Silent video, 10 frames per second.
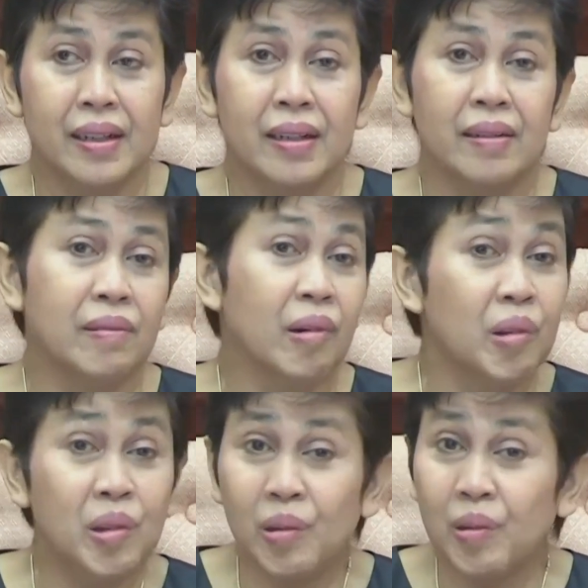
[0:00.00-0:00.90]
Uh,
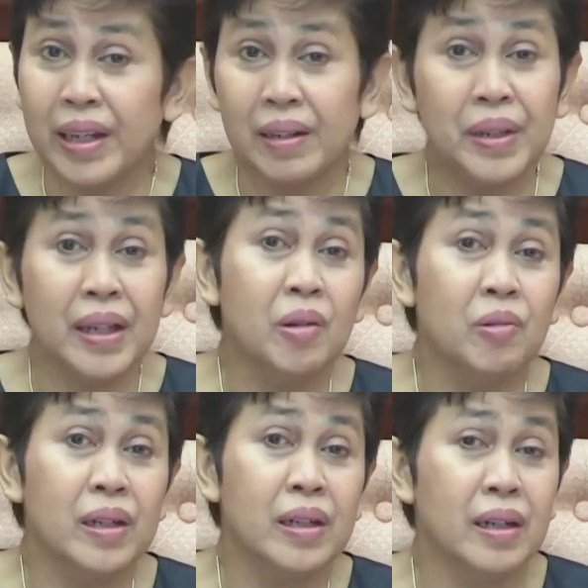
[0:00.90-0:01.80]
although it may
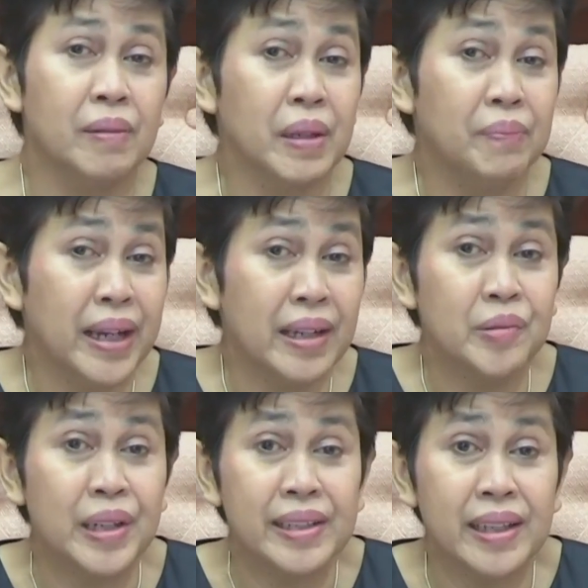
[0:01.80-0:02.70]
lower um, the
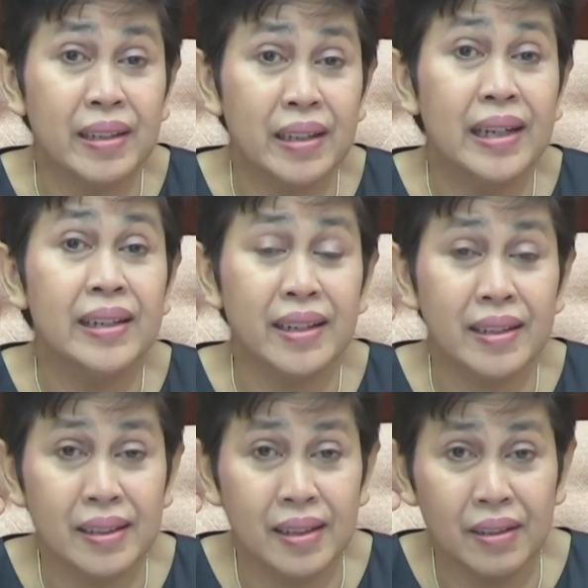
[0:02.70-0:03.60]
bank's retained
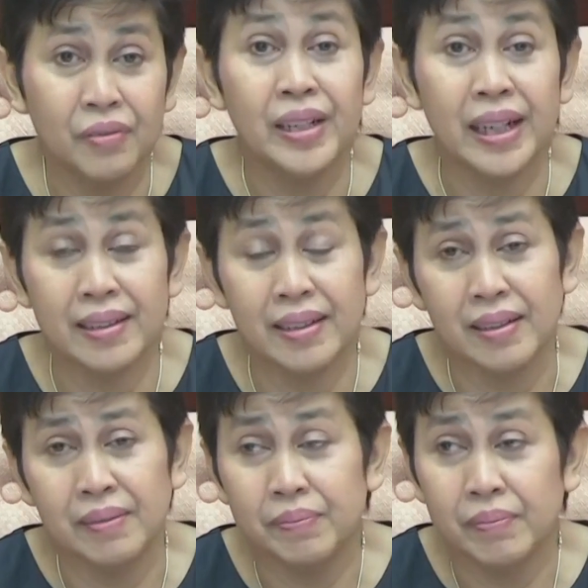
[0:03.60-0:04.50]
earnings uh, for next
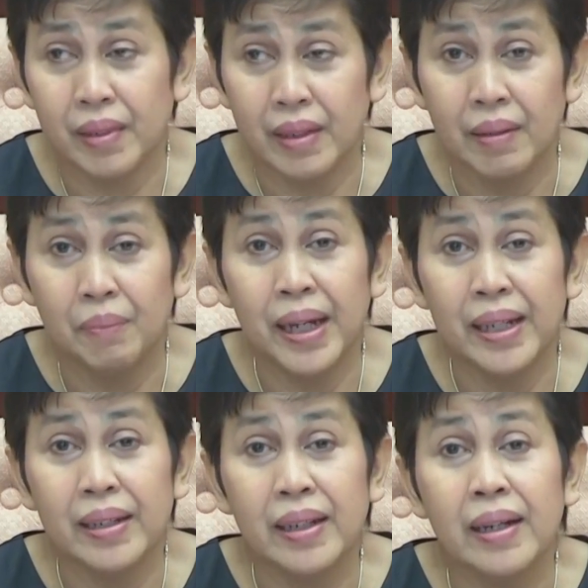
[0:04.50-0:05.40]
year.
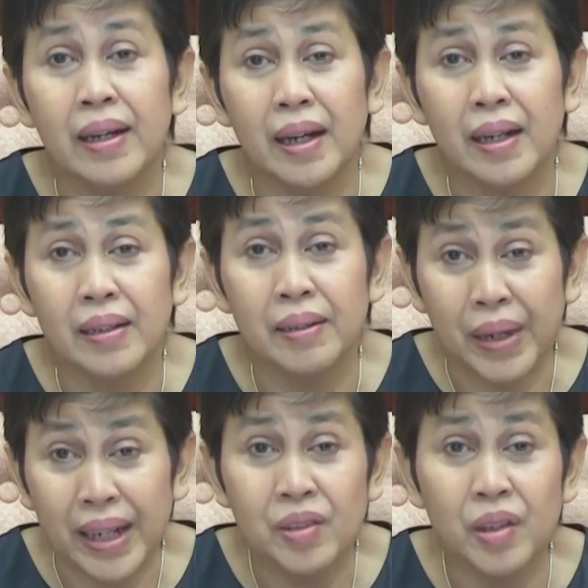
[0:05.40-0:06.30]
But uh, the
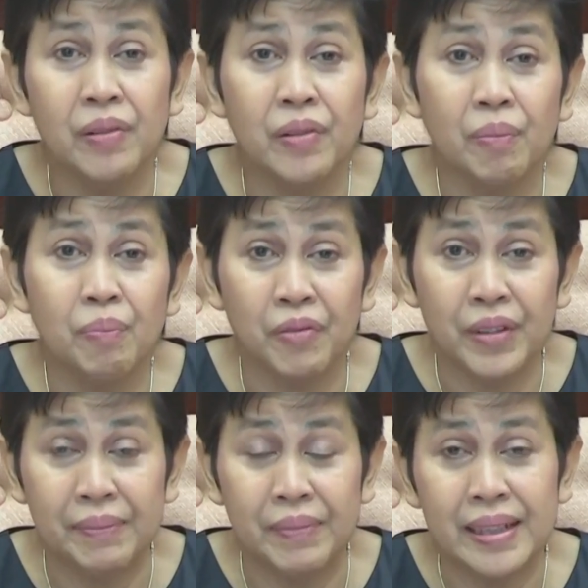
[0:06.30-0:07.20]
bank's overall
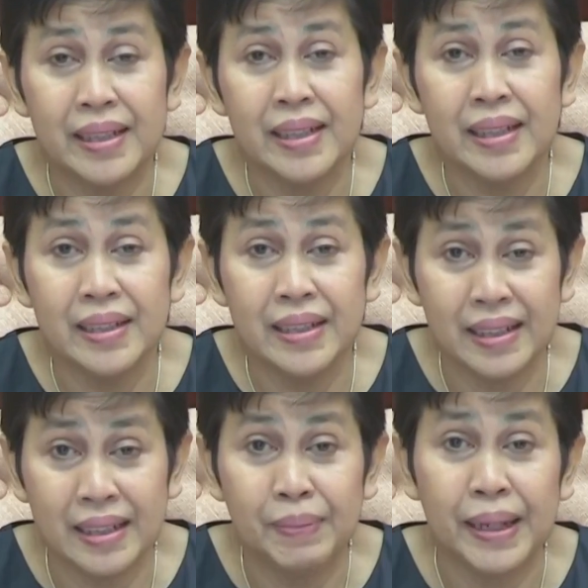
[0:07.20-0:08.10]
profitability
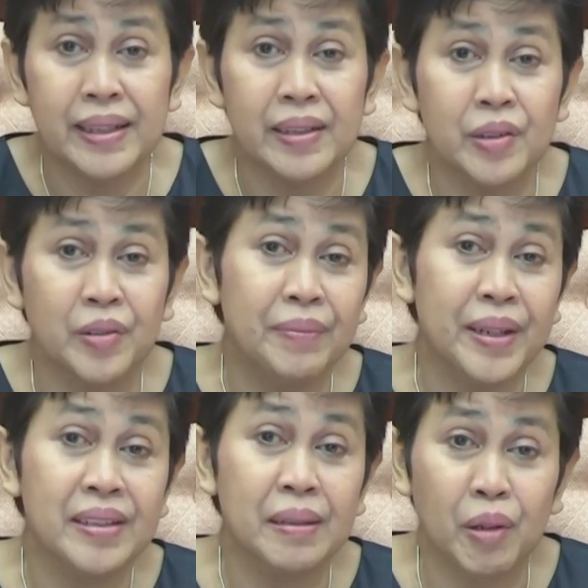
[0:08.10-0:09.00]
is expected to
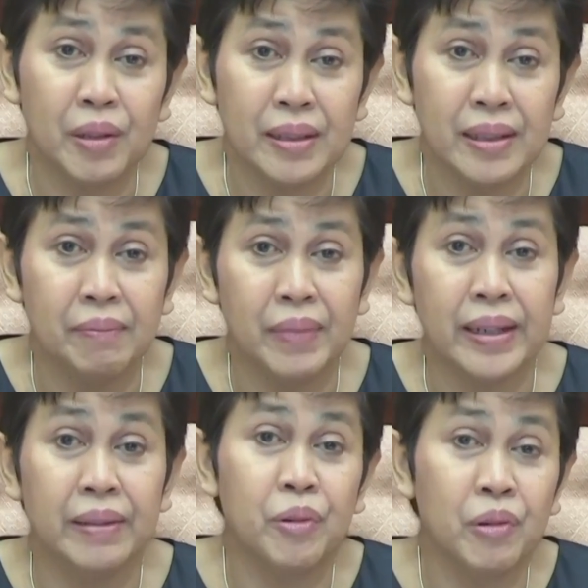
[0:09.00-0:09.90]
remain supported
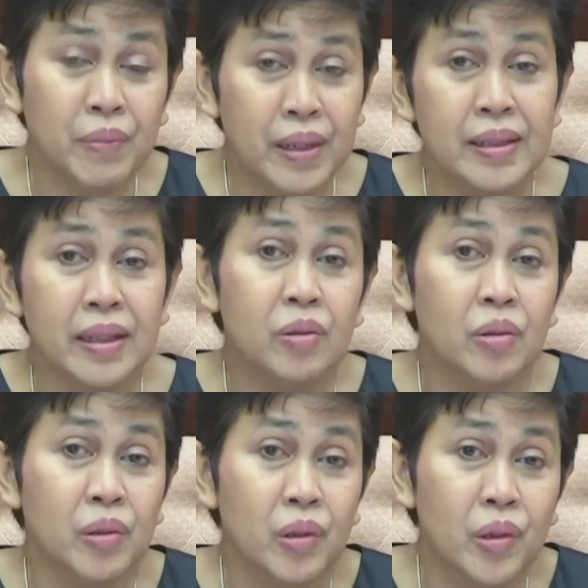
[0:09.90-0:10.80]
by improvements in
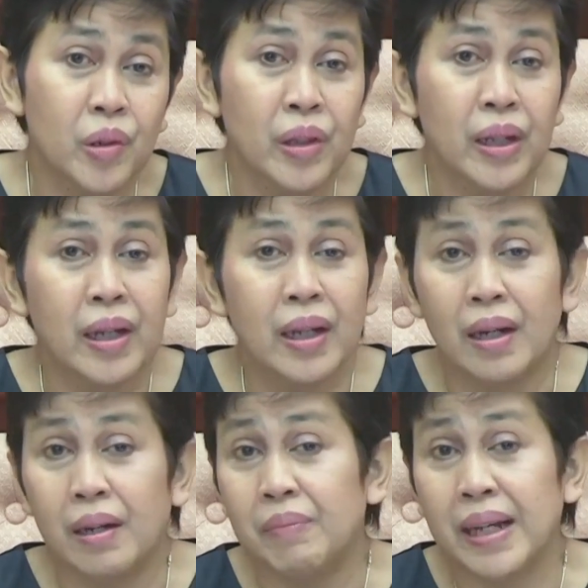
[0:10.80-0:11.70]
loan growth
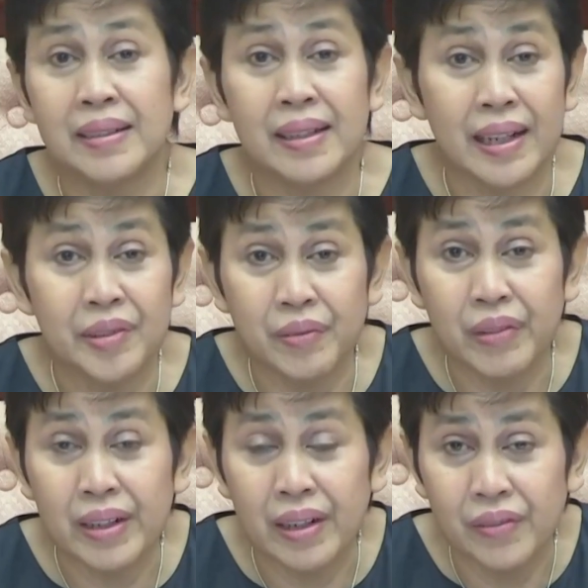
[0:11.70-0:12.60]
um, as the country
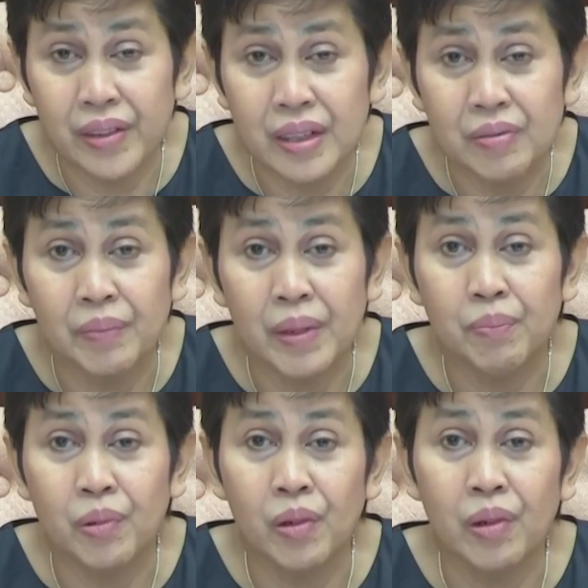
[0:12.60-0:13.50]
recovers from the
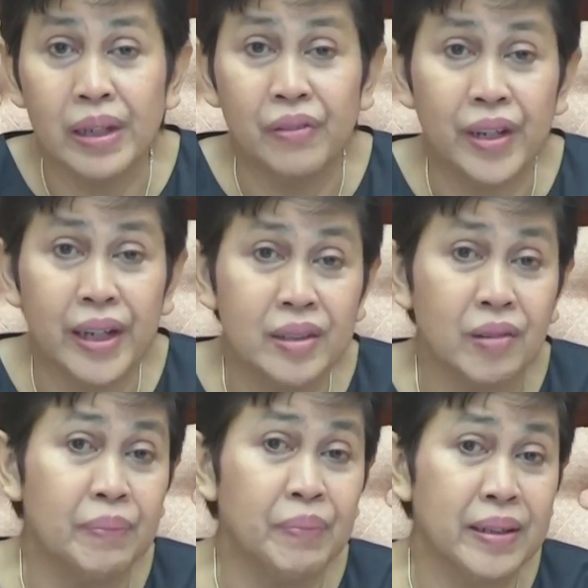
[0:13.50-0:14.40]
prolonged
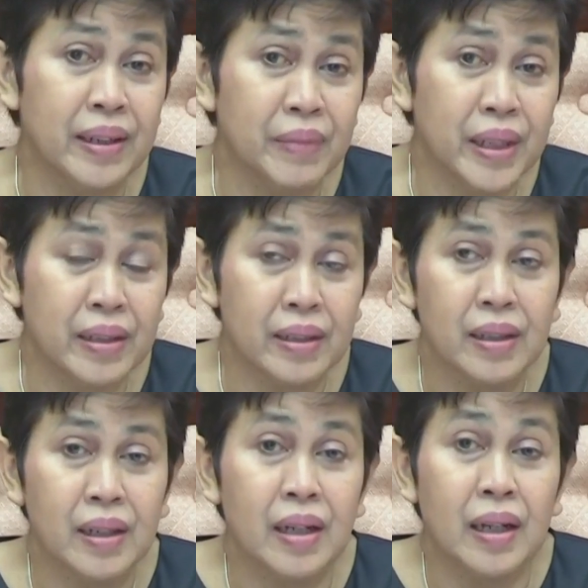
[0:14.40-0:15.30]
effects of the pandemic
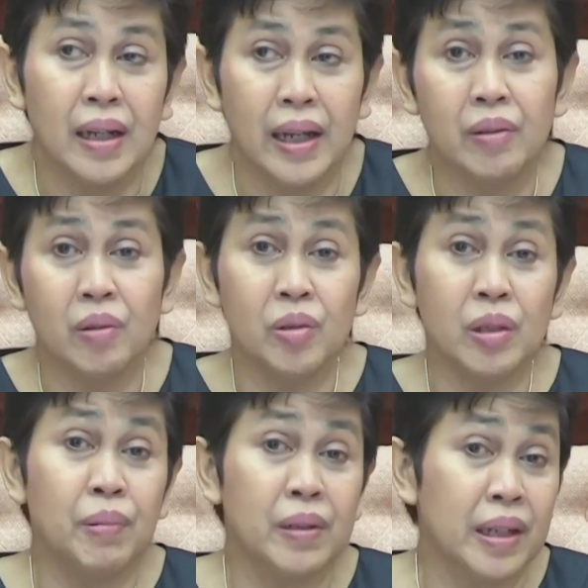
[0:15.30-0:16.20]
and
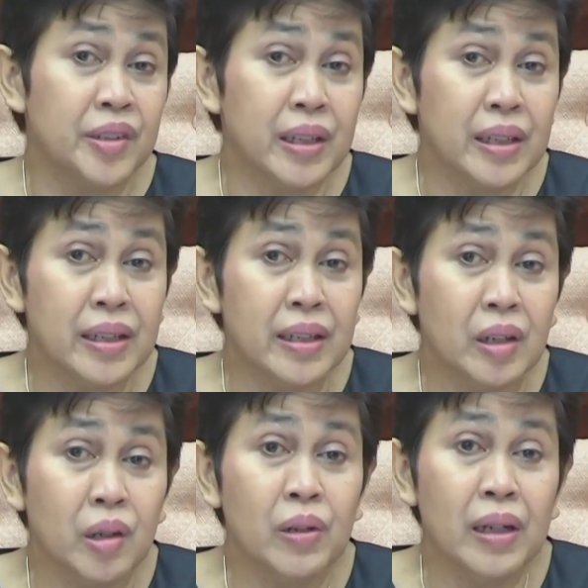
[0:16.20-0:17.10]
also potentially
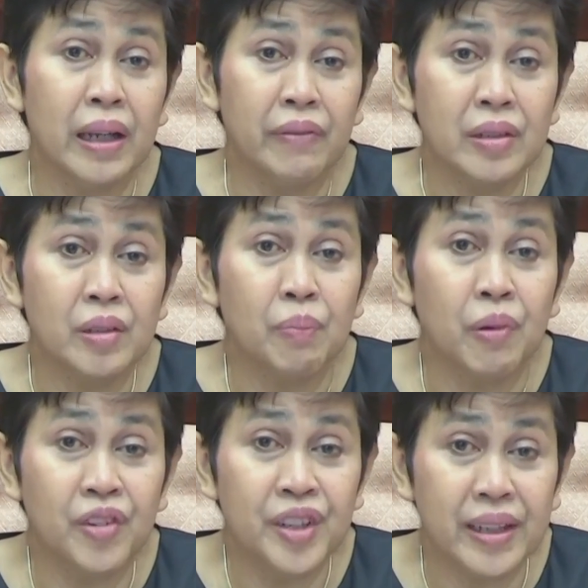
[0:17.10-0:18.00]
lower levels of
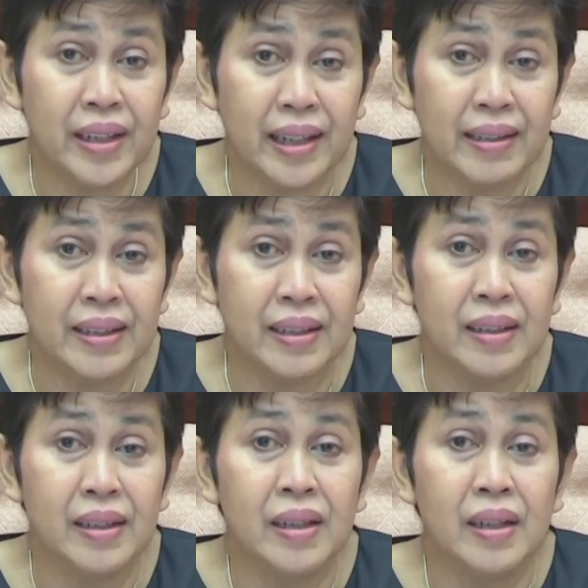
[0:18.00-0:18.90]
provisioning next
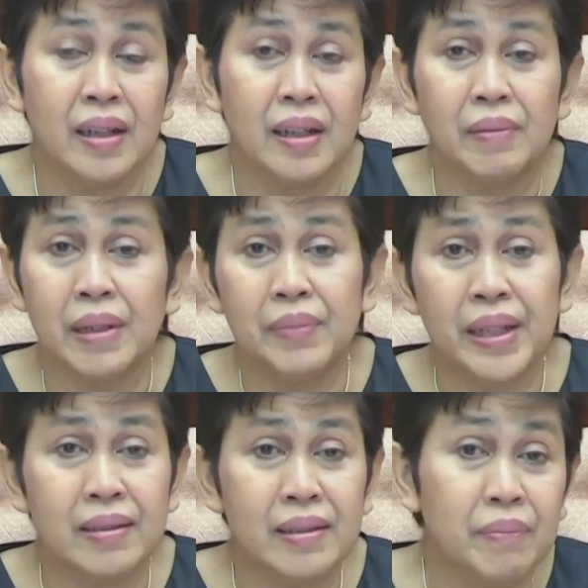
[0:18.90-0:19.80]
year um,
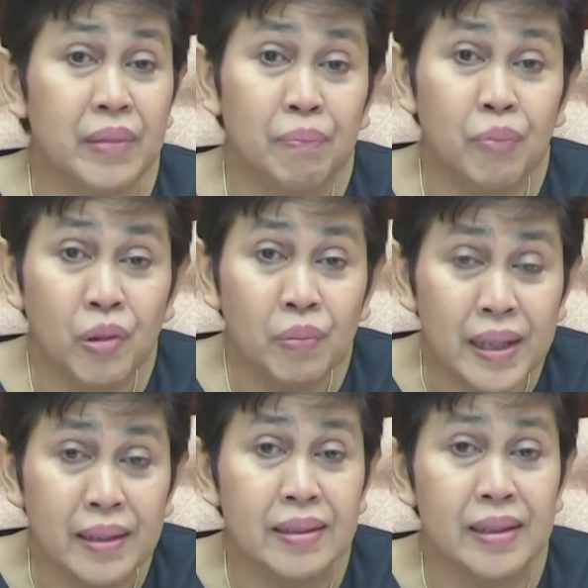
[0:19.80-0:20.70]
amid some
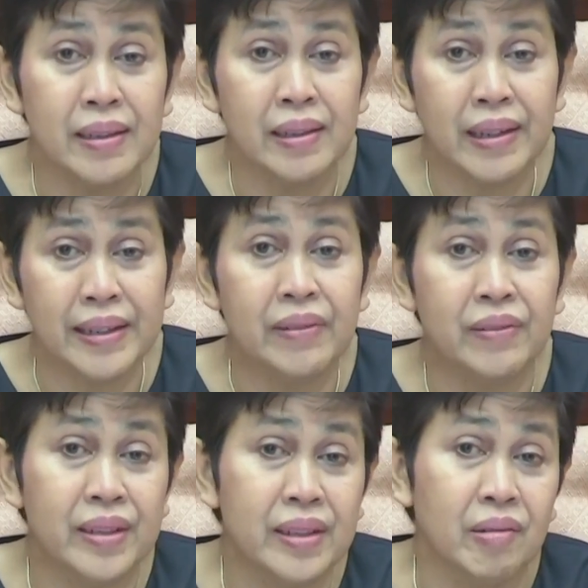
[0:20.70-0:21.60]
improvements in the credit
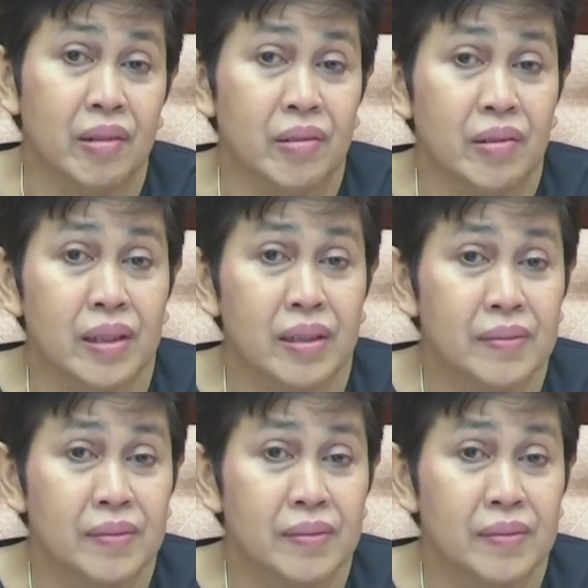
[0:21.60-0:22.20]
risk outlook.